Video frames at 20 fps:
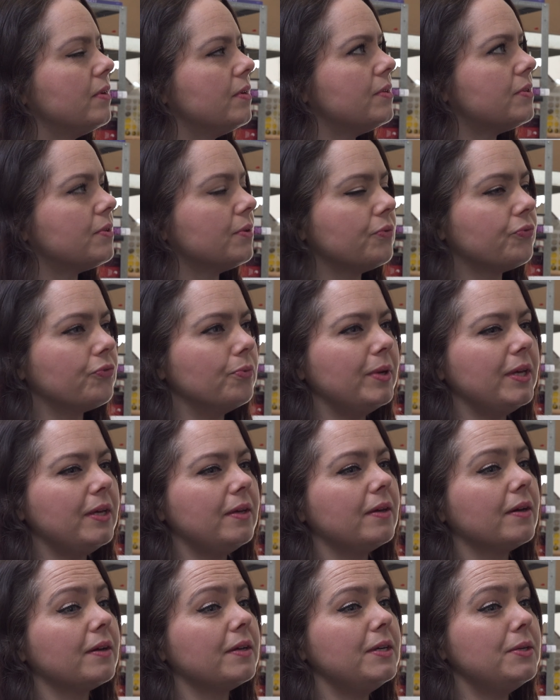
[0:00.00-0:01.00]
So for
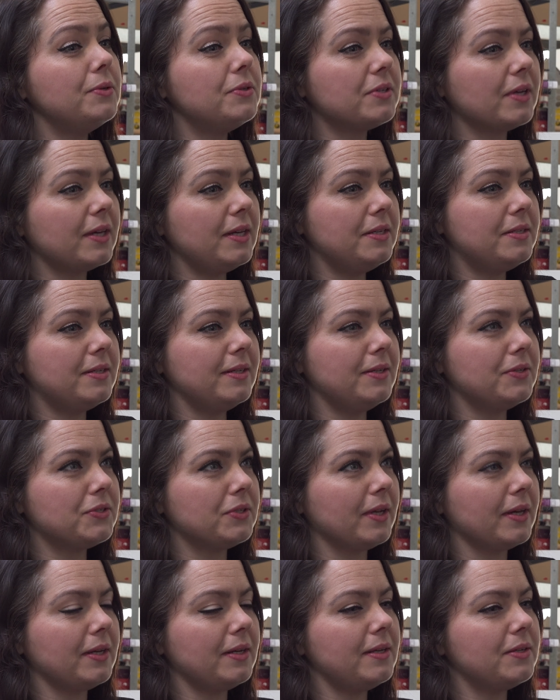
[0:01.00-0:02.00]
me, I use 80s
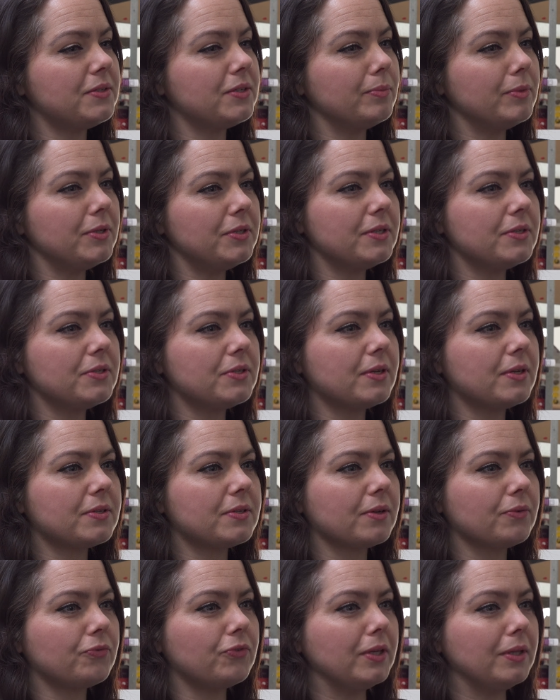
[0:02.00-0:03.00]
and 90s images
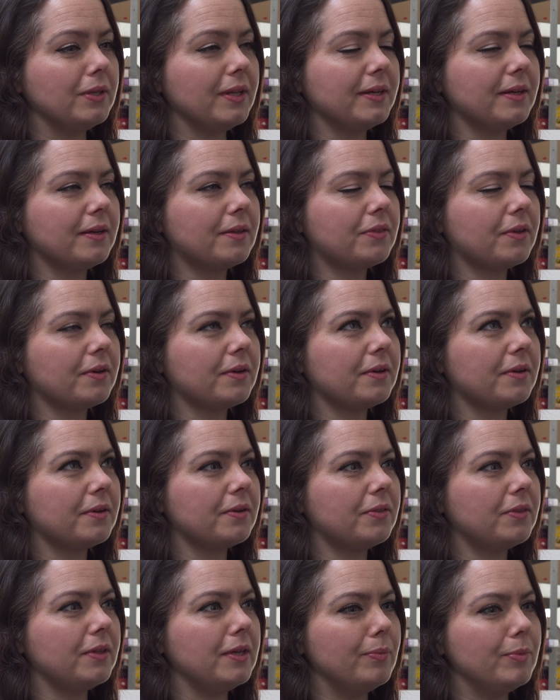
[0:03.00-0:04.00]
I feel like
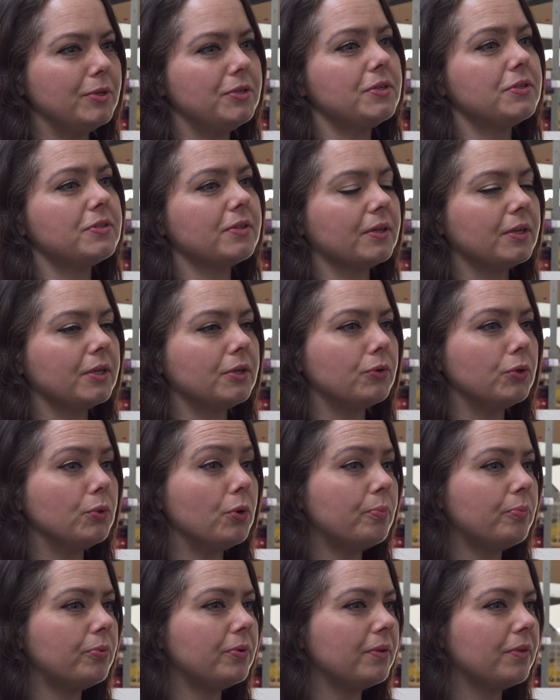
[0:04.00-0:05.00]
they're the images that I grew
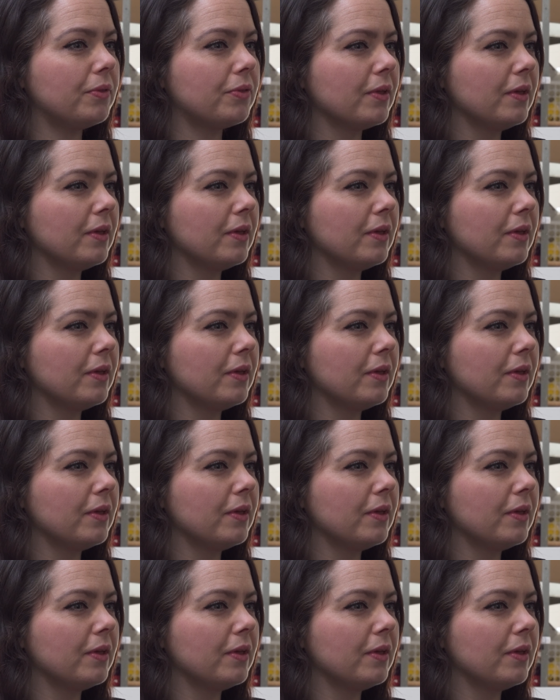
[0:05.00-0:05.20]
up with,